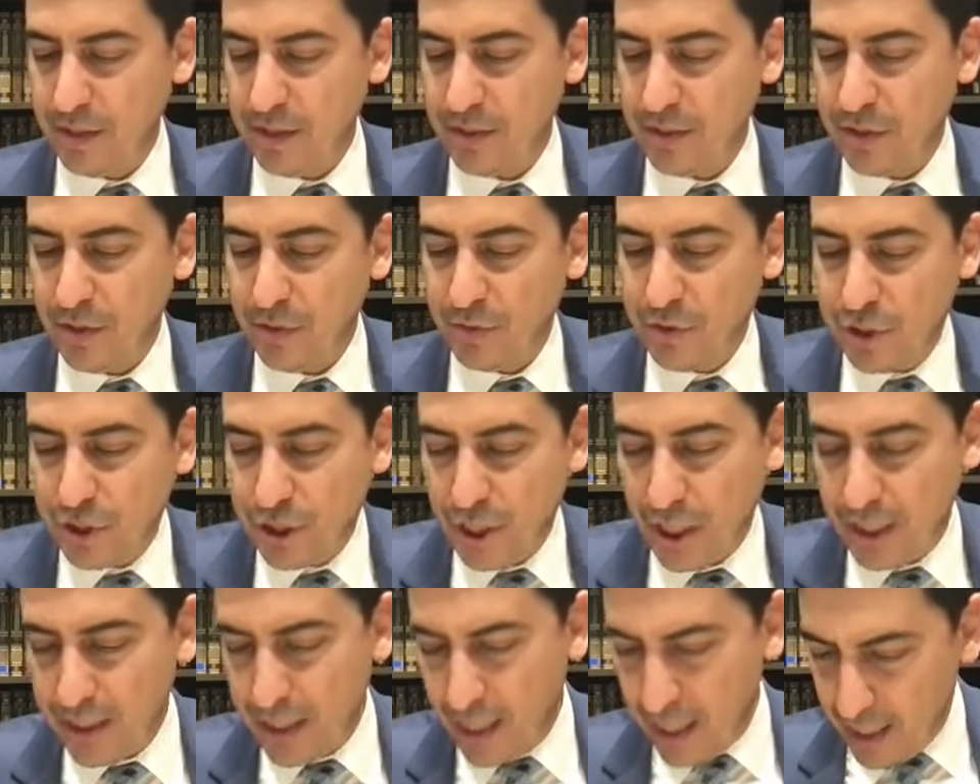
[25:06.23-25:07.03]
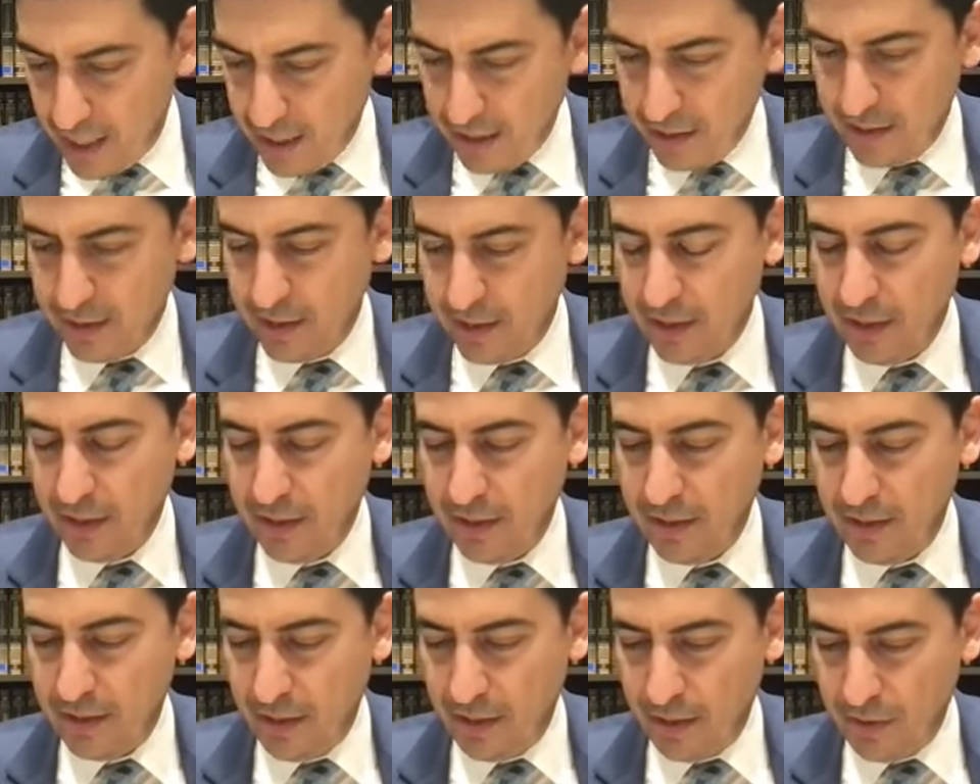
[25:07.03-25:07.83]
So Shana,
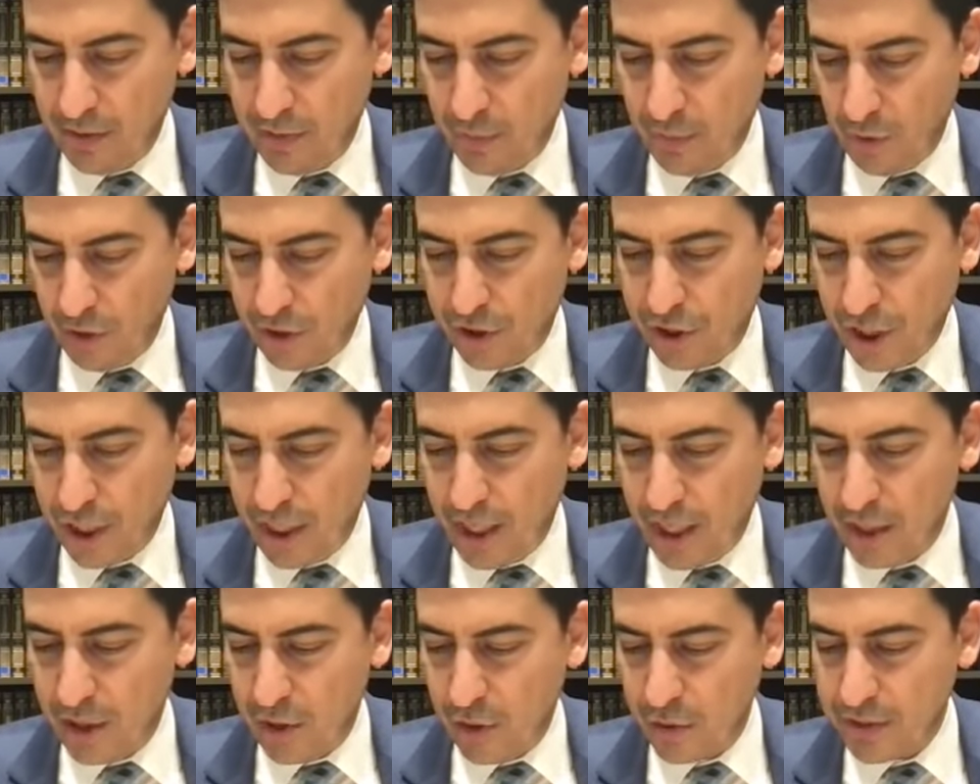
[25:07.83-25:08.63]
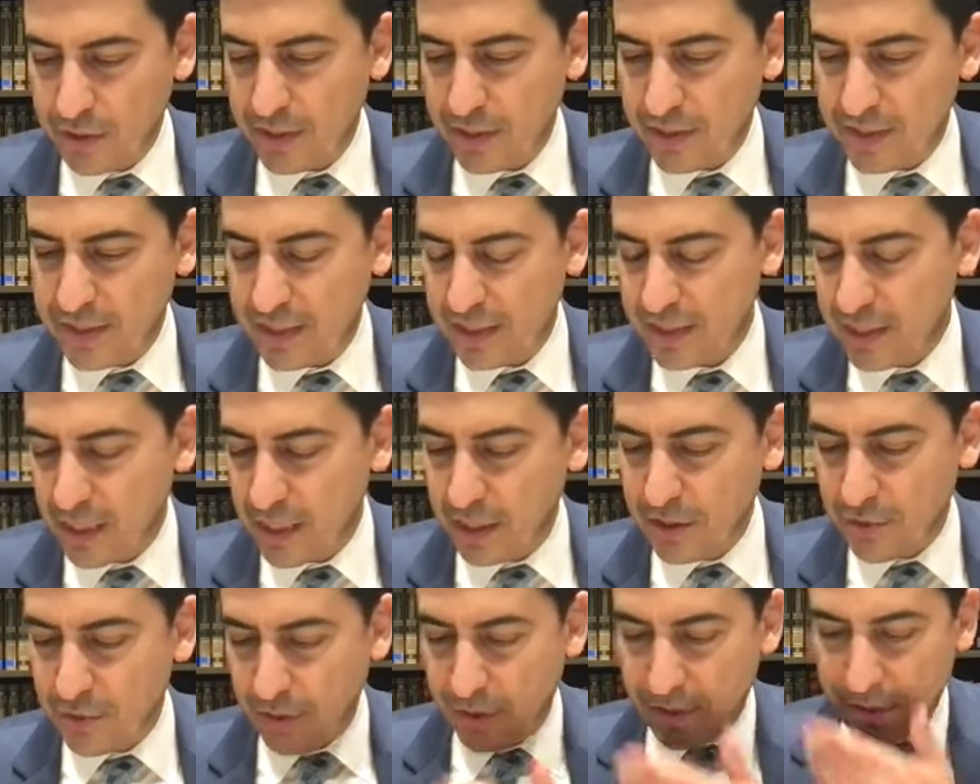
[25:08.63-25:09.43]
the, the word Shana goes on the six
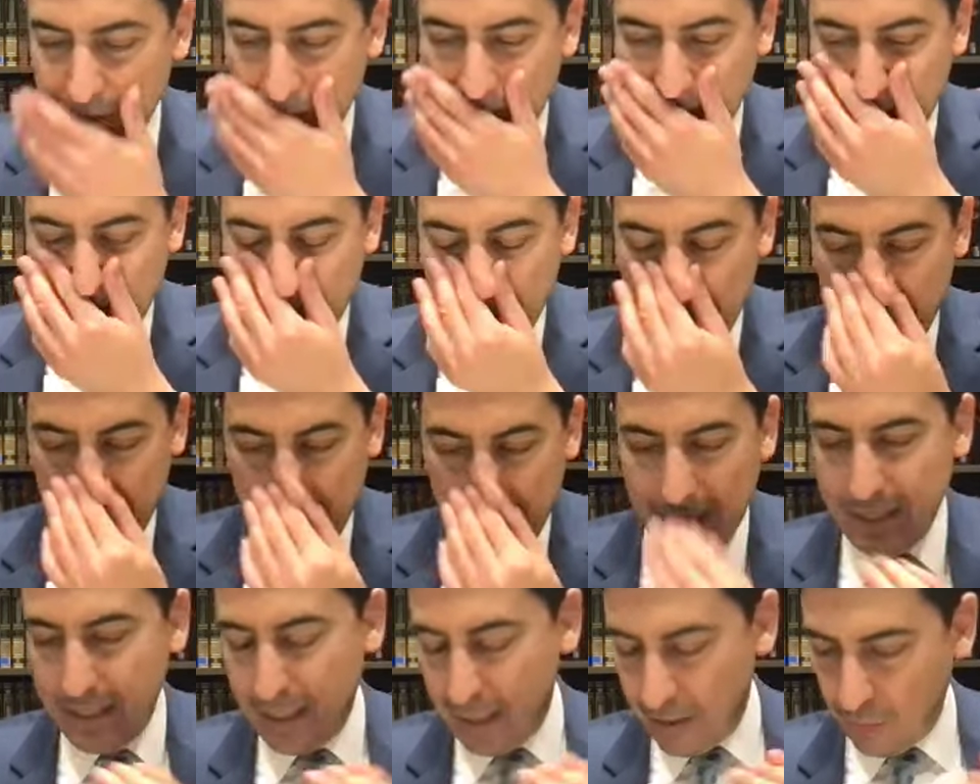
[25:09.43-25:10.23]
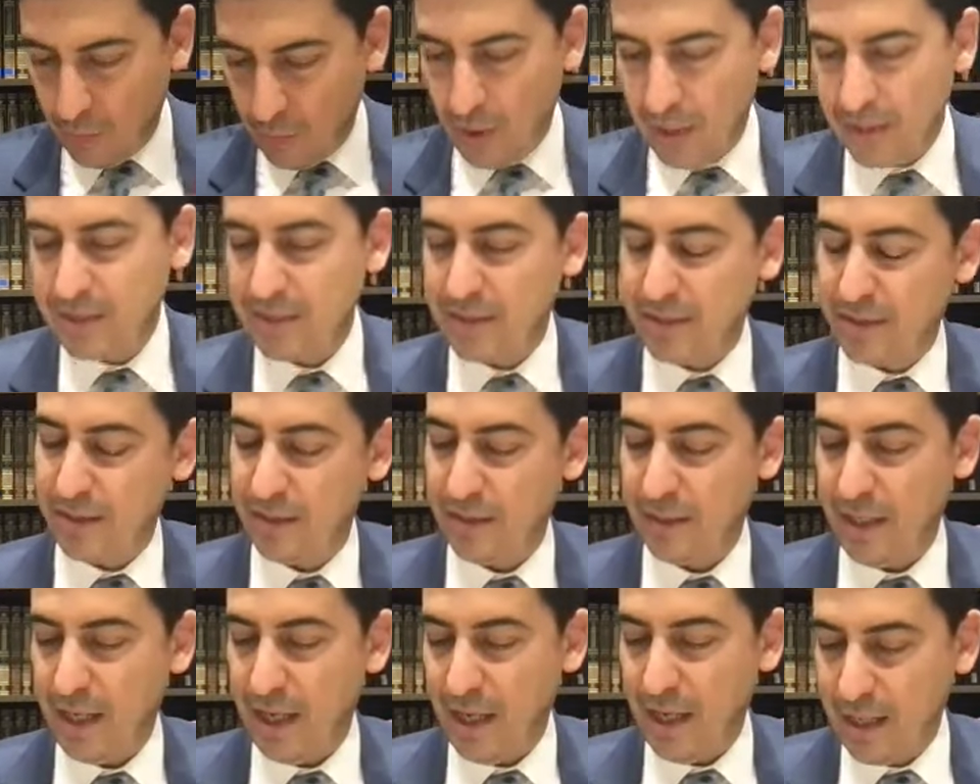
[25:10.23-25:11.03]
hundred, right? And what's
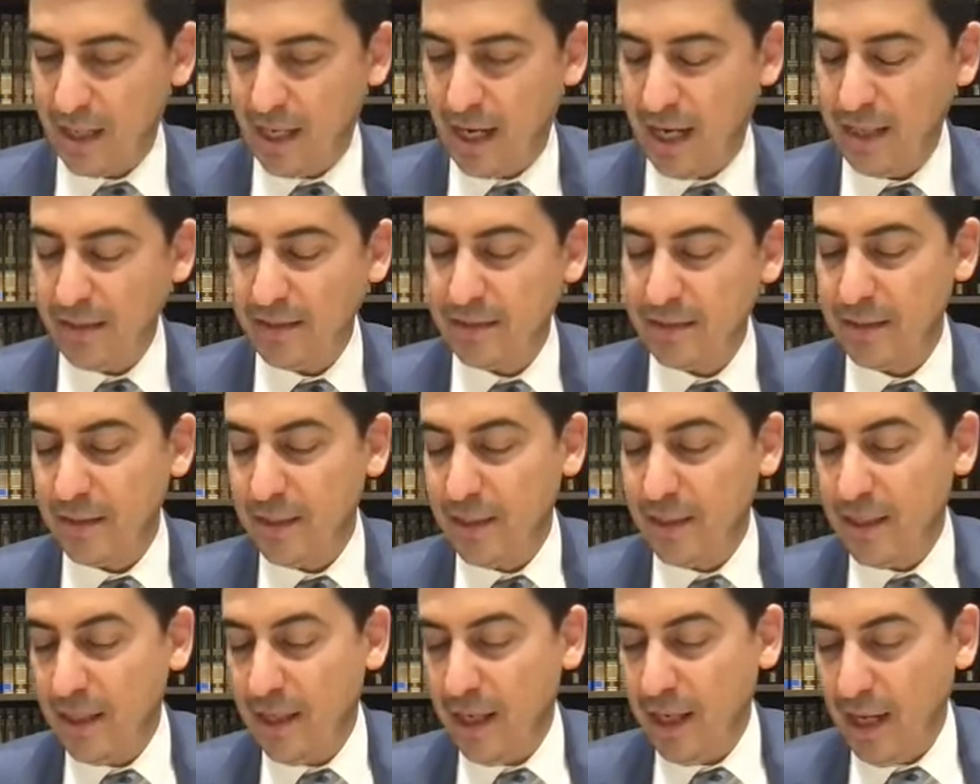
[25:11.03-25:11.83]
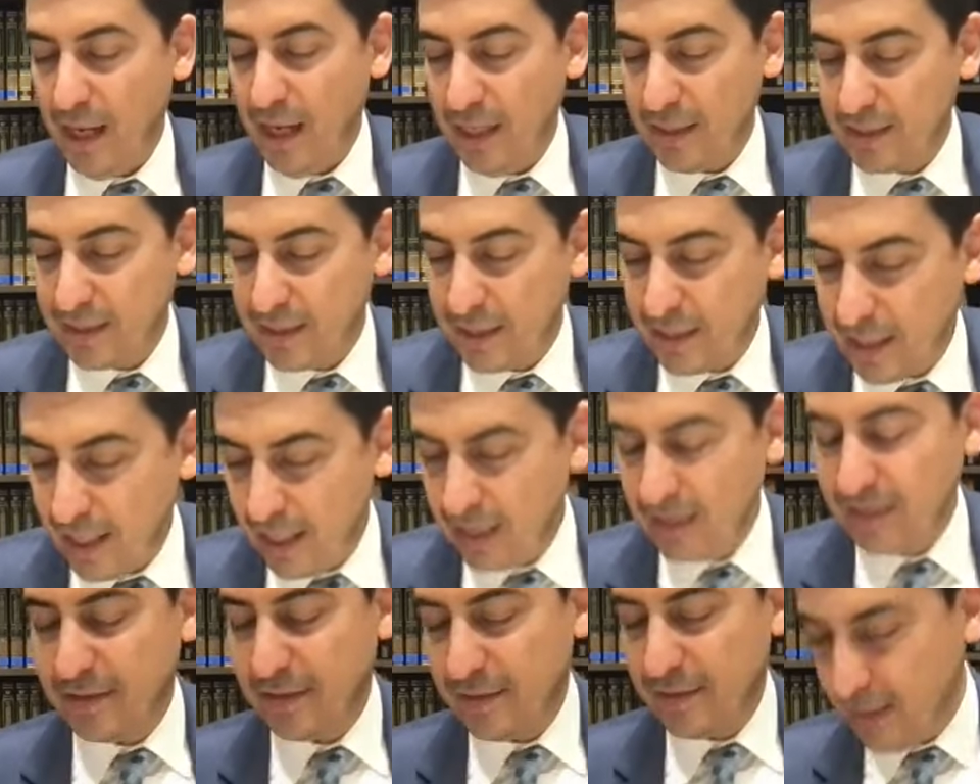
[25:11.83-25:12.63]
Achat?
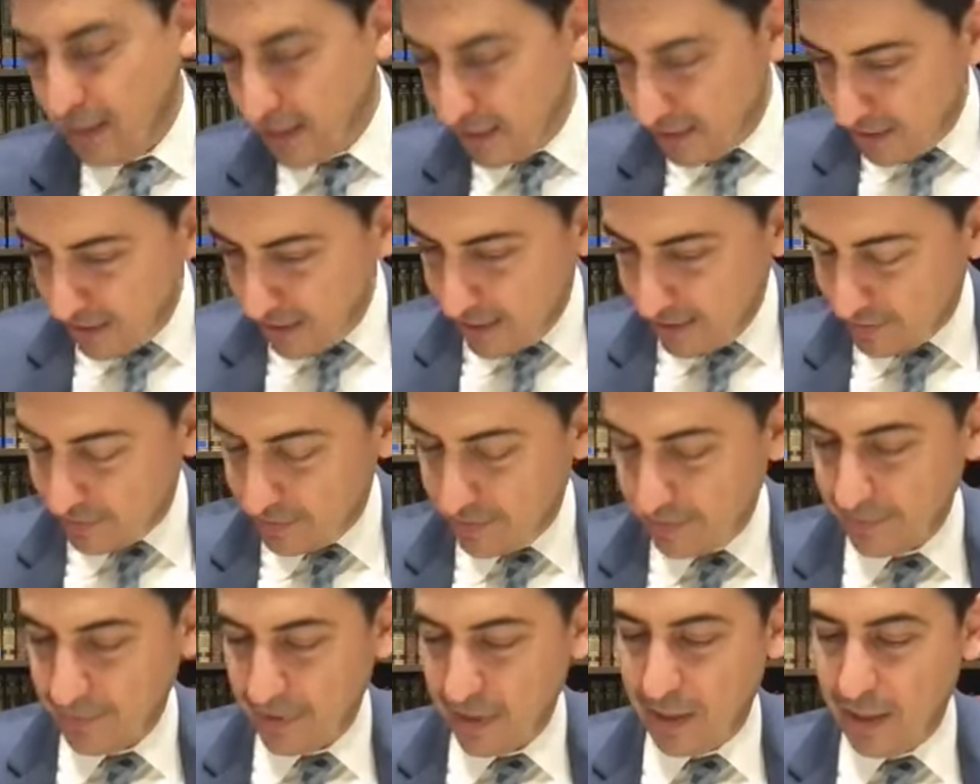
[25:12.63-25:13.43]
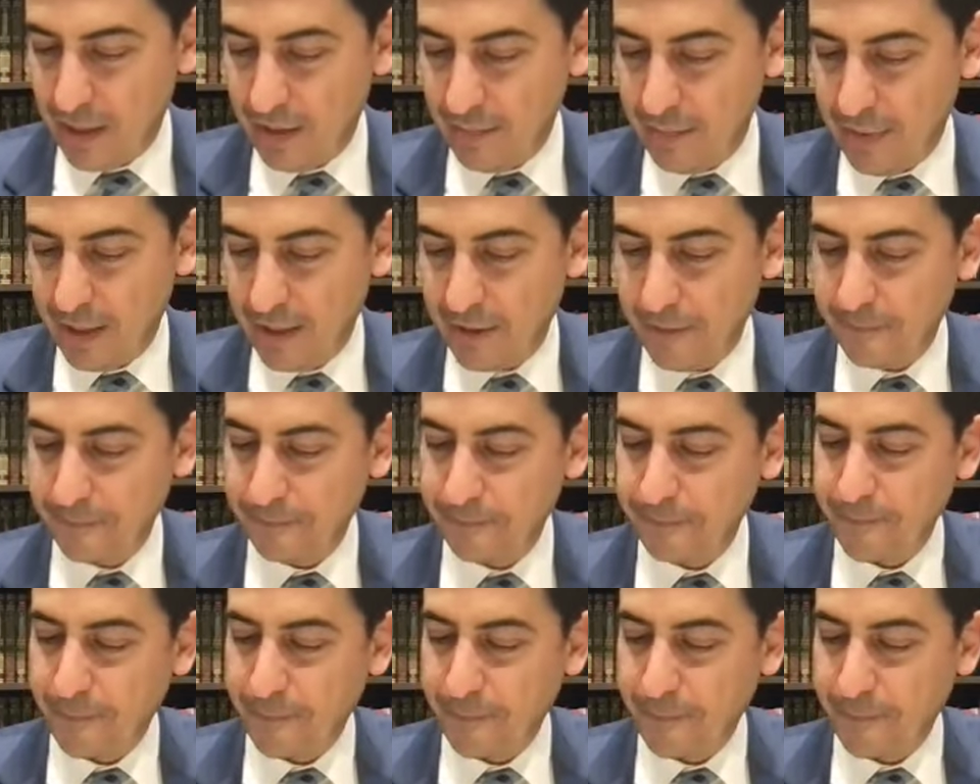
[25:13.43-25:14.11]
Atchalta de Achat Ka'amar.